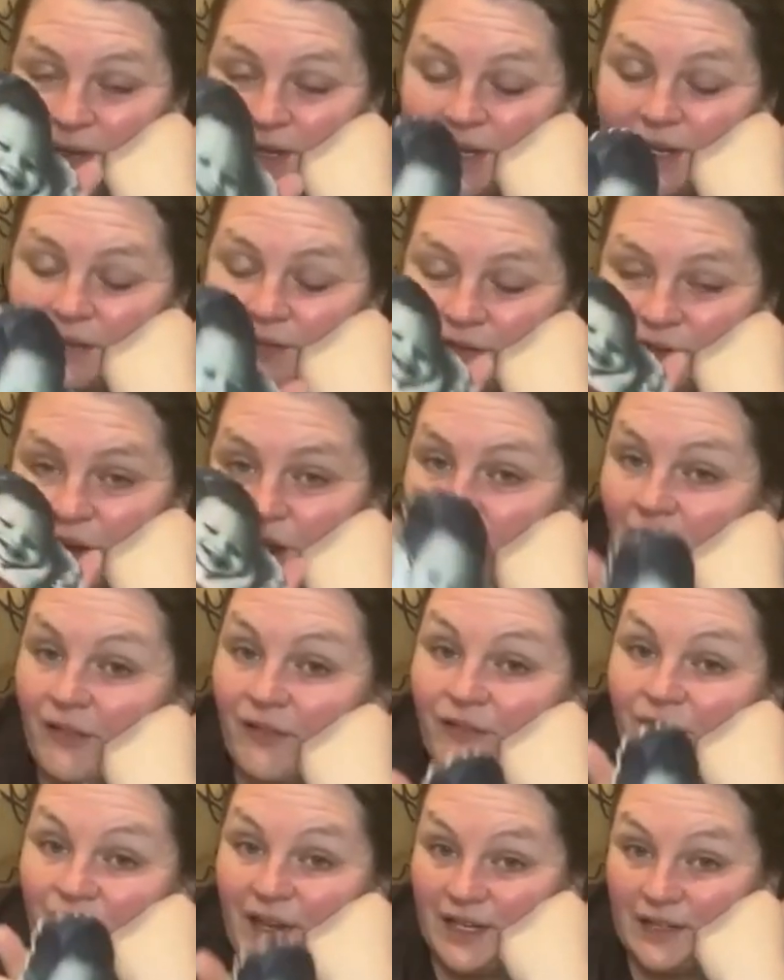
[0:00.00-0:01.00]
if you're not on
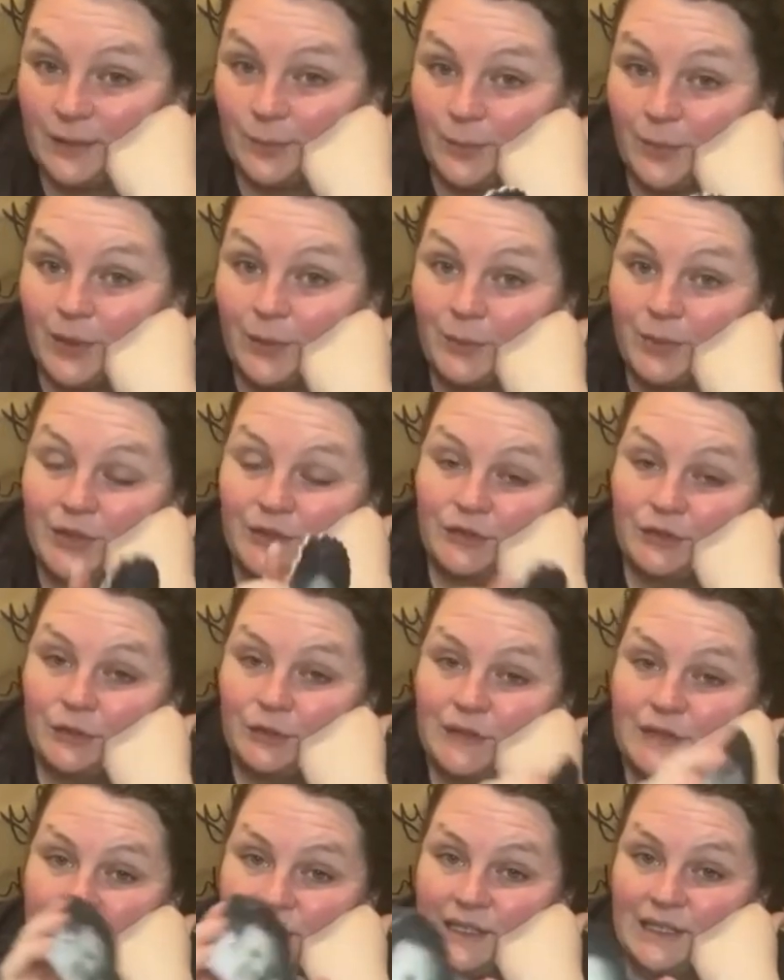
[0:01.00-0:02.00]
Facebook, but you
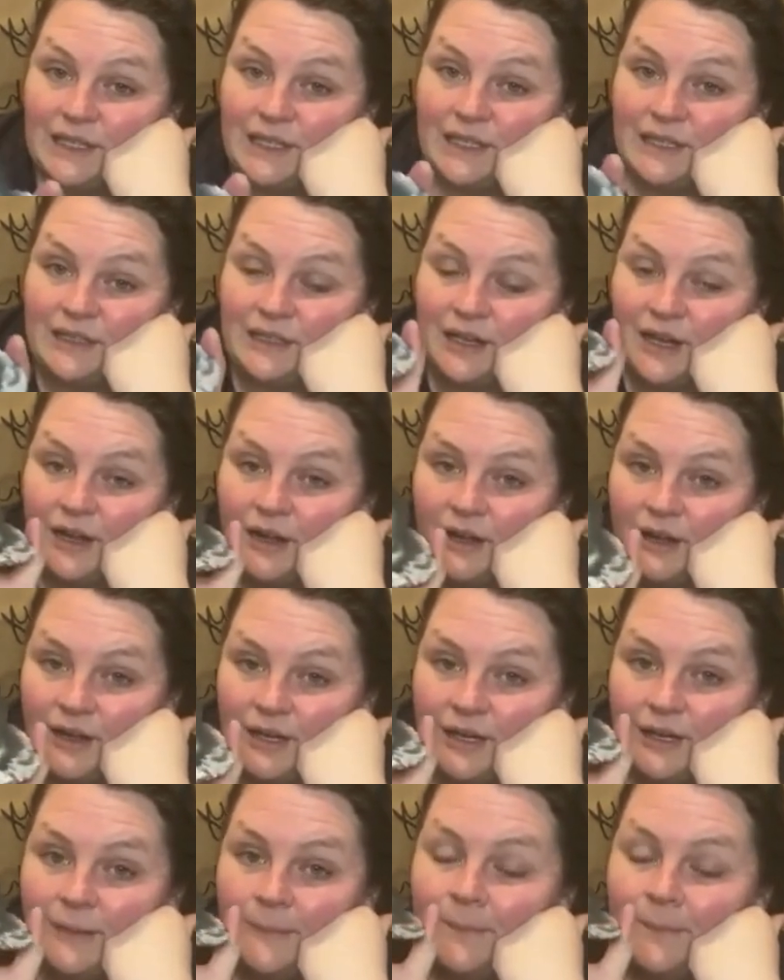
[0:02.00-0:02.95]
see this on